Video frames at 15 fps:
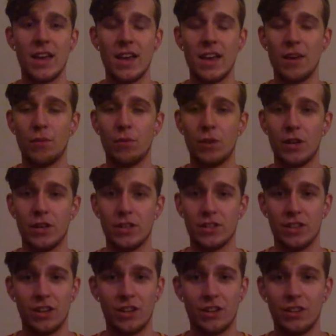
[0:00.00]
It
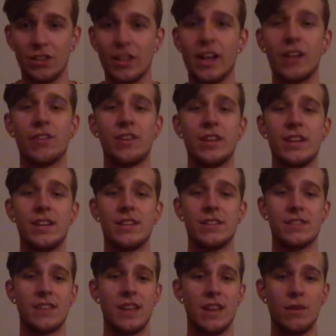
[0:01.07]
was
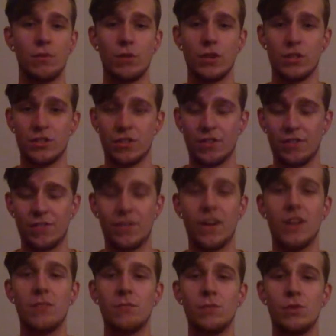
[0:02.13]
hilarious. It was a
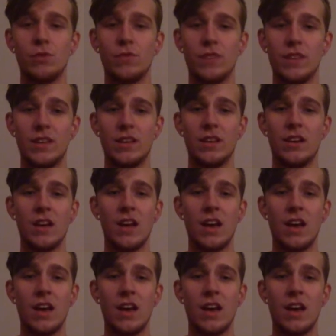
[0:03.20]
fun movie.